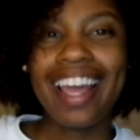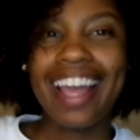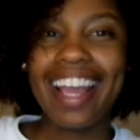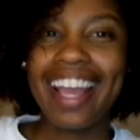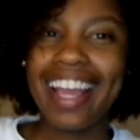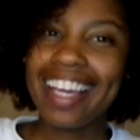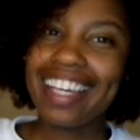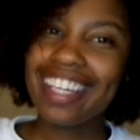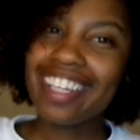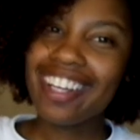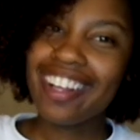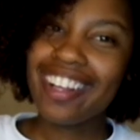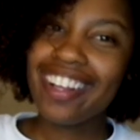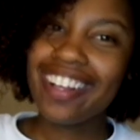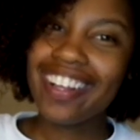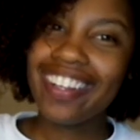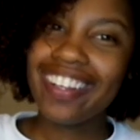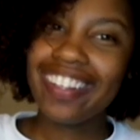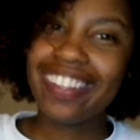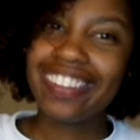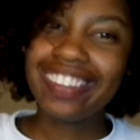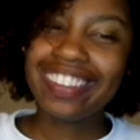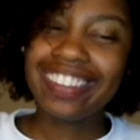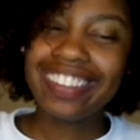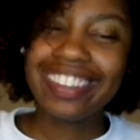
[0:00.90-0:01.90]
Hey
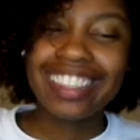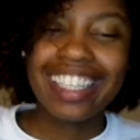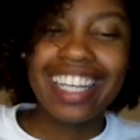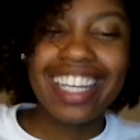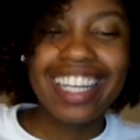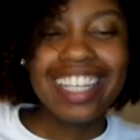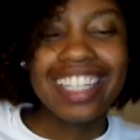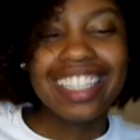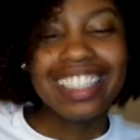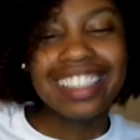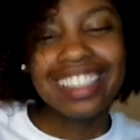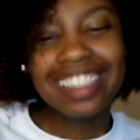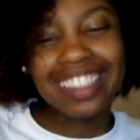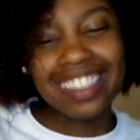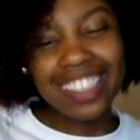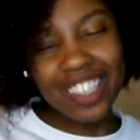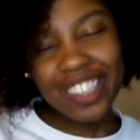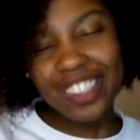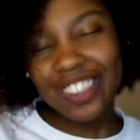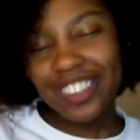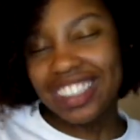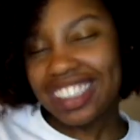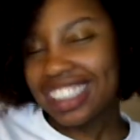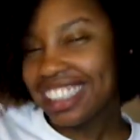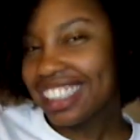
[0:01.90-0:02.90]
y'all!
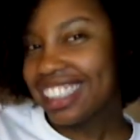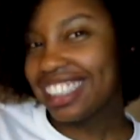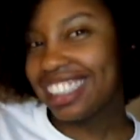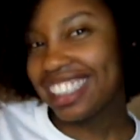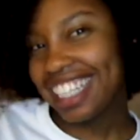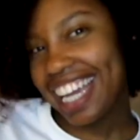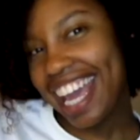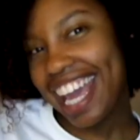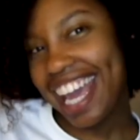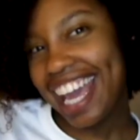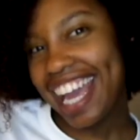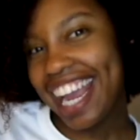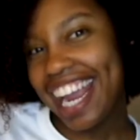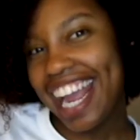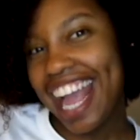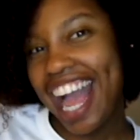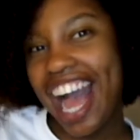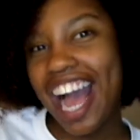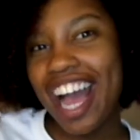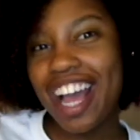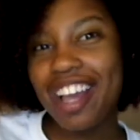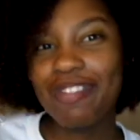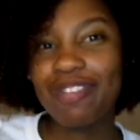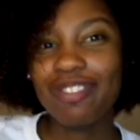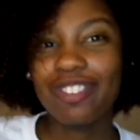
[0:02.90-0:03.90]
So today
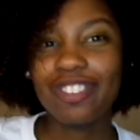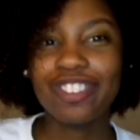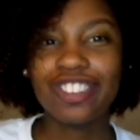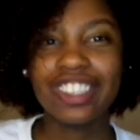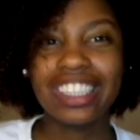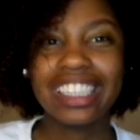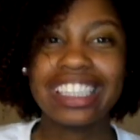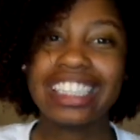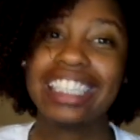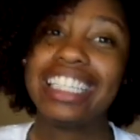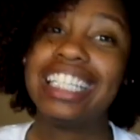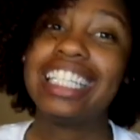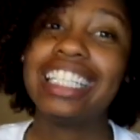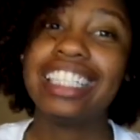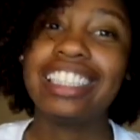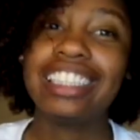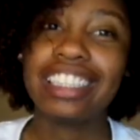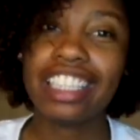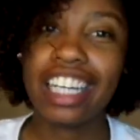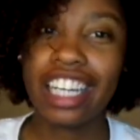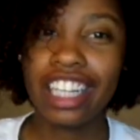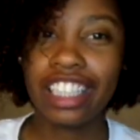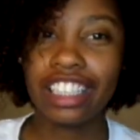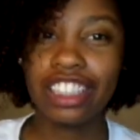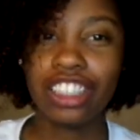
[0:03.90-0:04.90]
I'm really
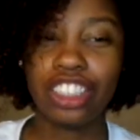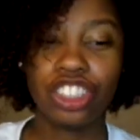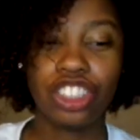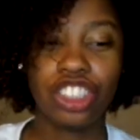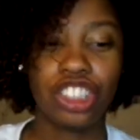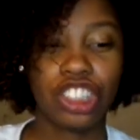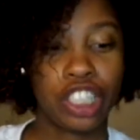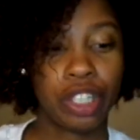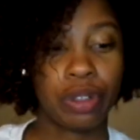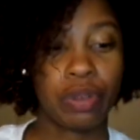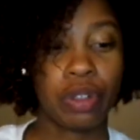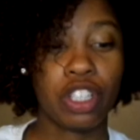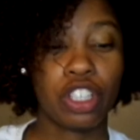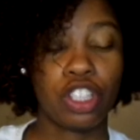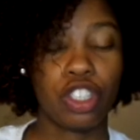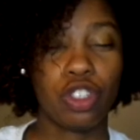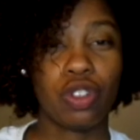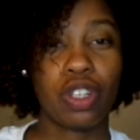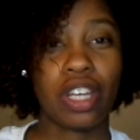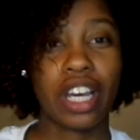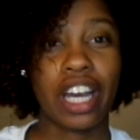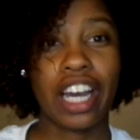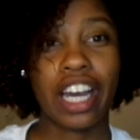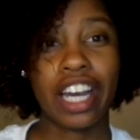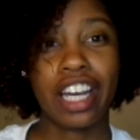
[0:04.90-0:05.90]
excited to share with you
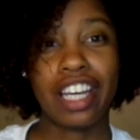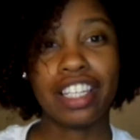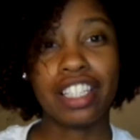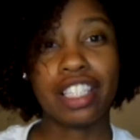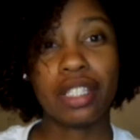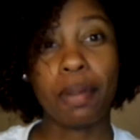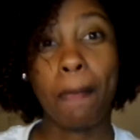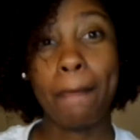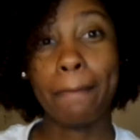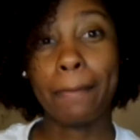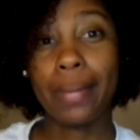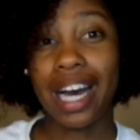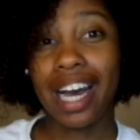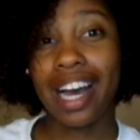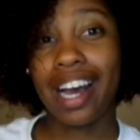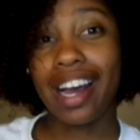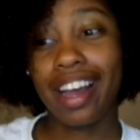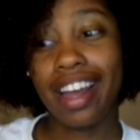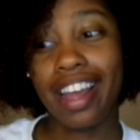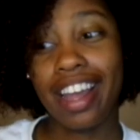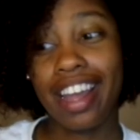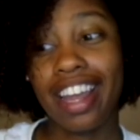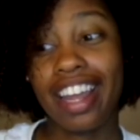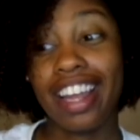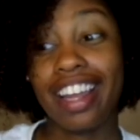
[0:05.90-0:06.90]
guys
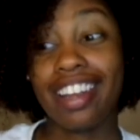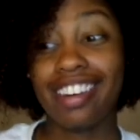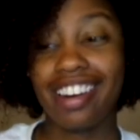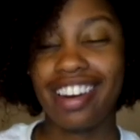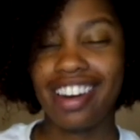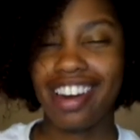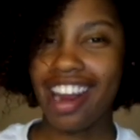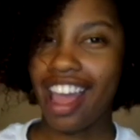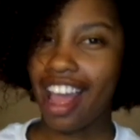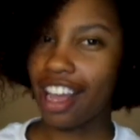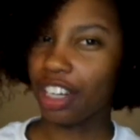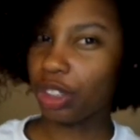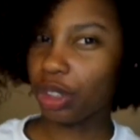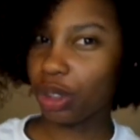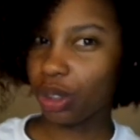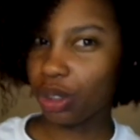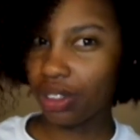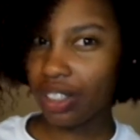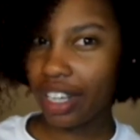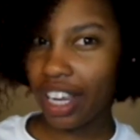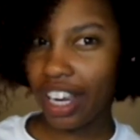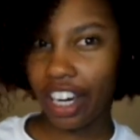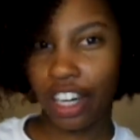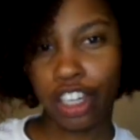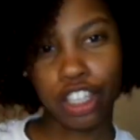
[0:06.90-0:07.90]
my natural
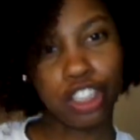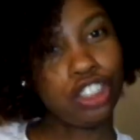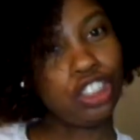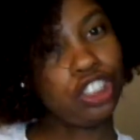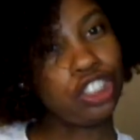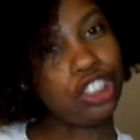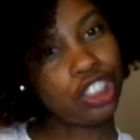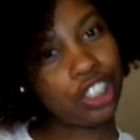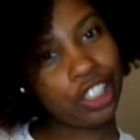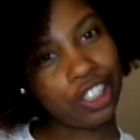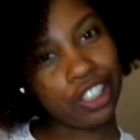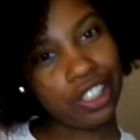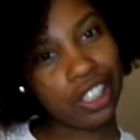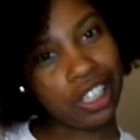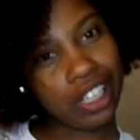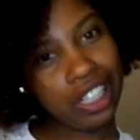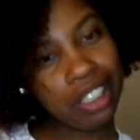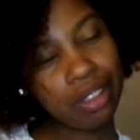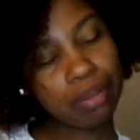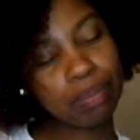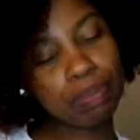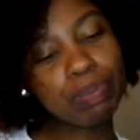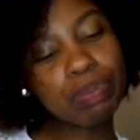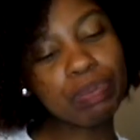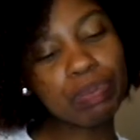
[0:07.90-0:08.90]
hair journey.
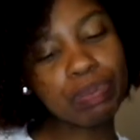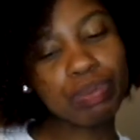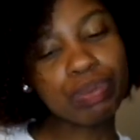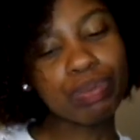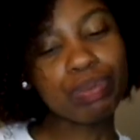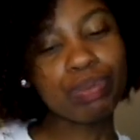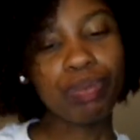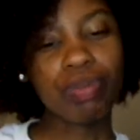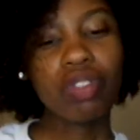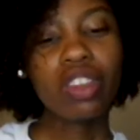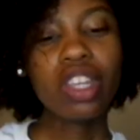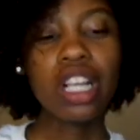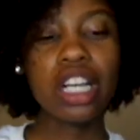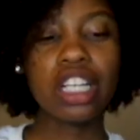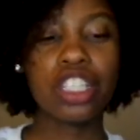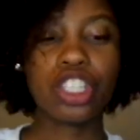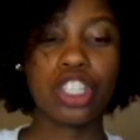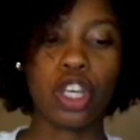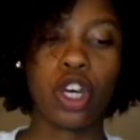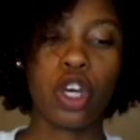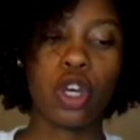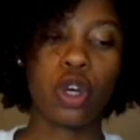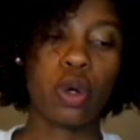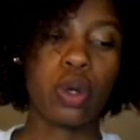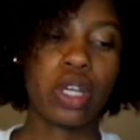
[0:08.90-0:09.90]

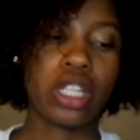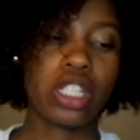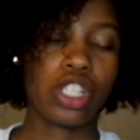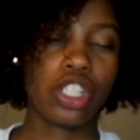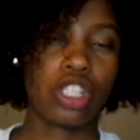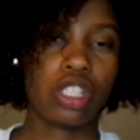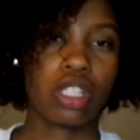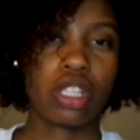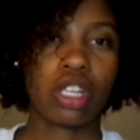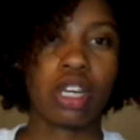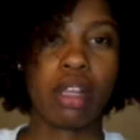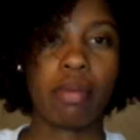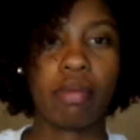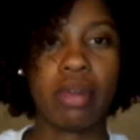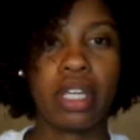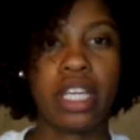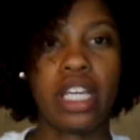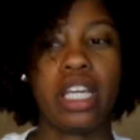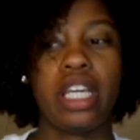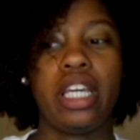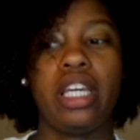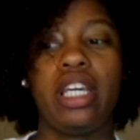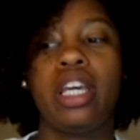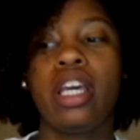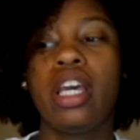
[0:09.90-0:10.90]
So it's just going to be